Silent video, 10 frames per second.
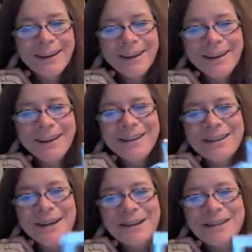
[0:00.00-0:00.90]
it
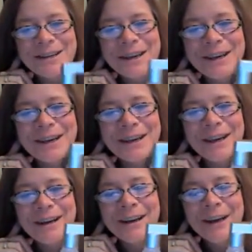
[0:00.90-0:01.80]
doesn't
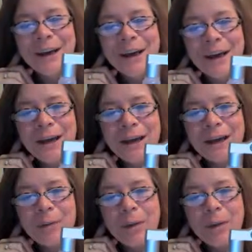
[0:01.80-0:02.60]
get any